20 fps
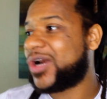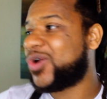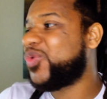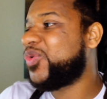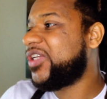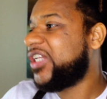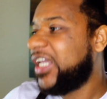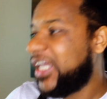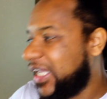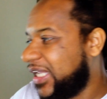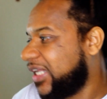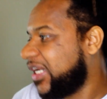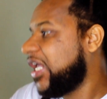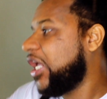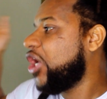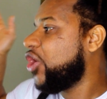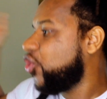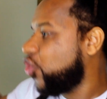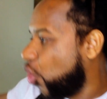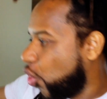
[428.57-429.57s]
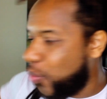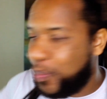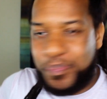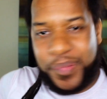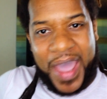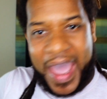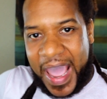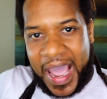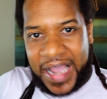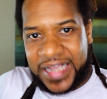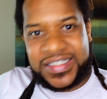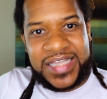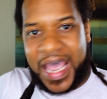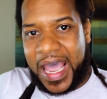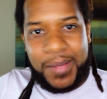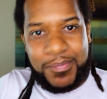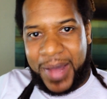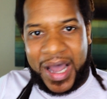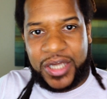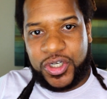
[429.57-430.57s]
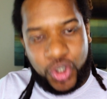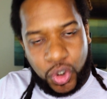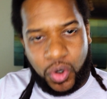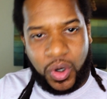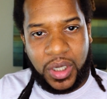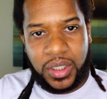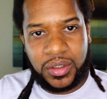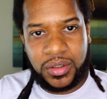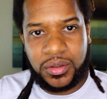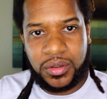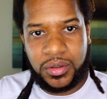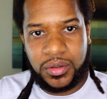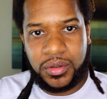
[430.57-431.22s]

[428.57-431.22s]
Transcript: I don't need no bags at my door.